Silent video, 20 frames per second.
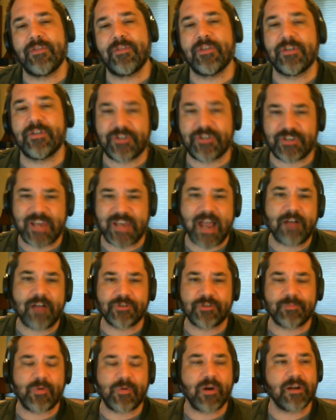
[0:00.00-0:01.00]
The
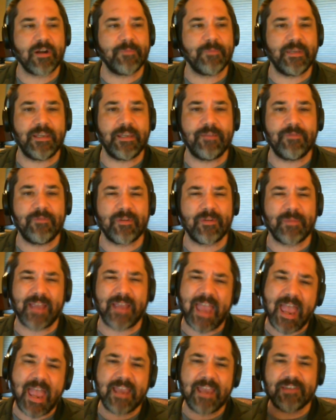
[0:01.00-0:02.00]
nostalgia part of me, I'm
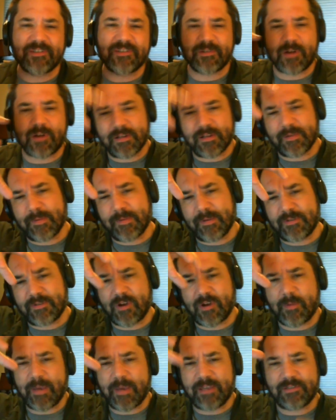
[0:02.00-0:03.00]
like, hey, star
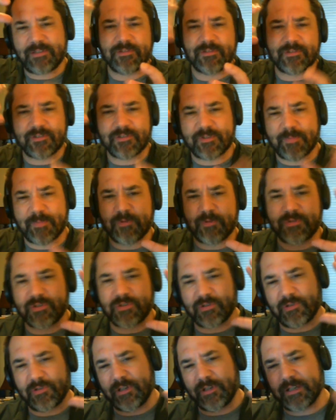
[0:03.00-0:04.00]
bases are supposed
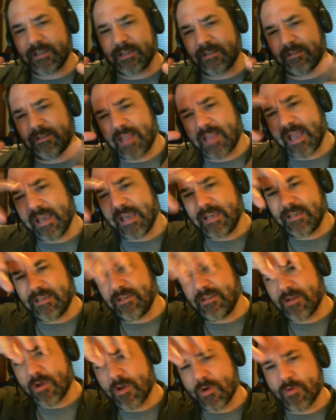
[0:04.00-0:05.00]
to look like,
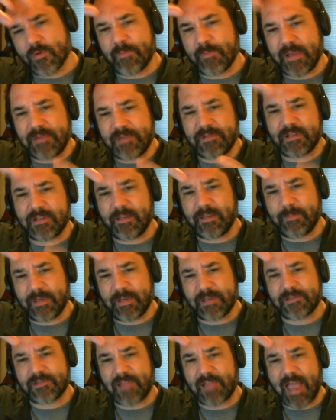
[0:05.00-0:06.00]
basically
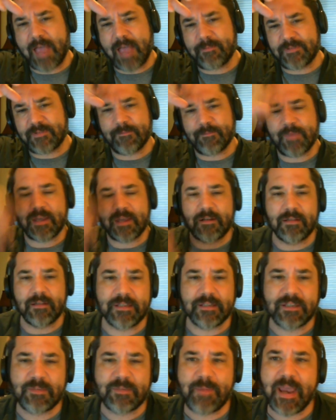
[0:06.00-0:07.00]
big slabs of
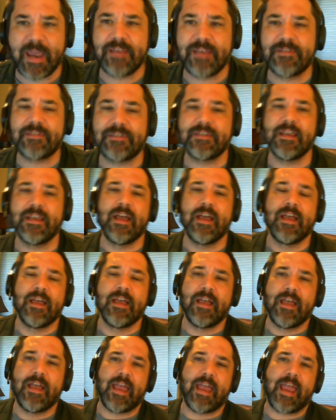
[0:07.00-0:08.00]
metal in space.
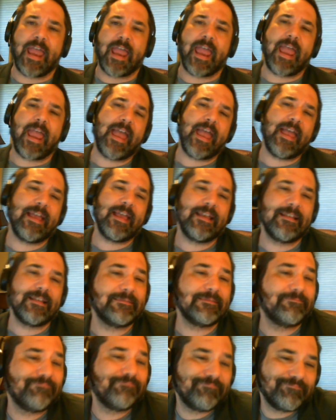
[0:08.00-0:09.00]

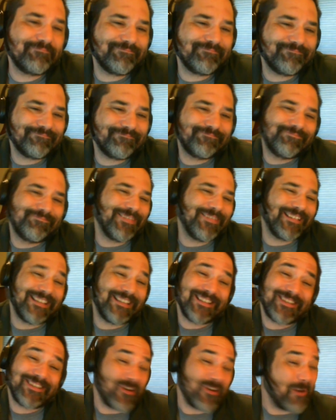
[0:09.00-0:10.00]
And, but
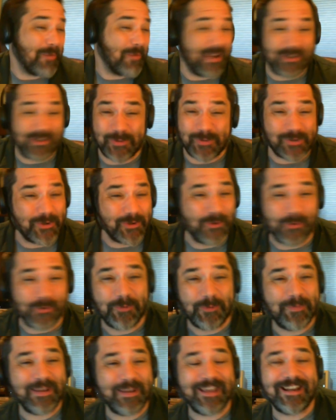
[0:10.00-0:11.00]
this star base was
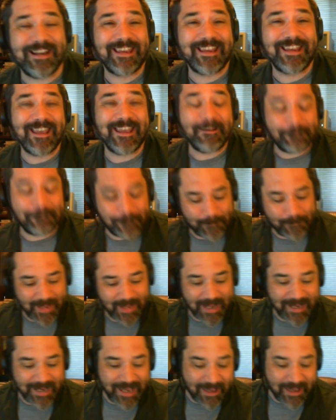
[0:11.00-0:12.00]
cool, man. I can't
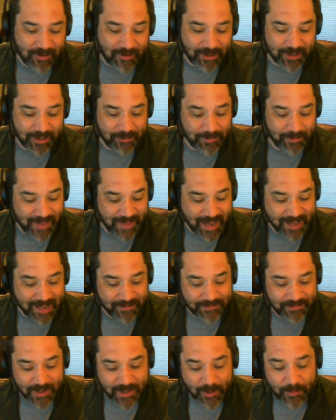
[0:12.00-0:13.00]
argue with
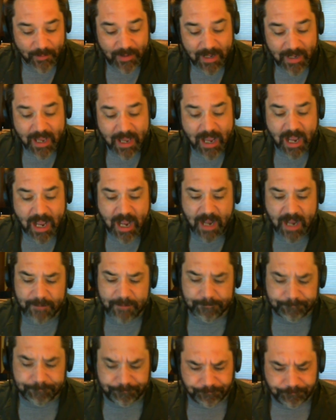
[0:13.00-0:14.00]
that. So,
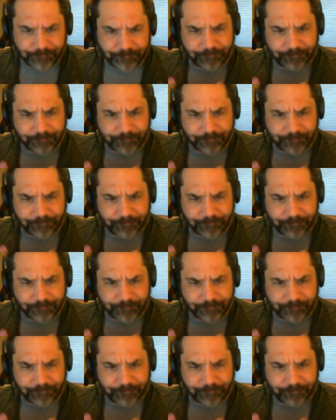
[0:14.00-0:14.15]
um,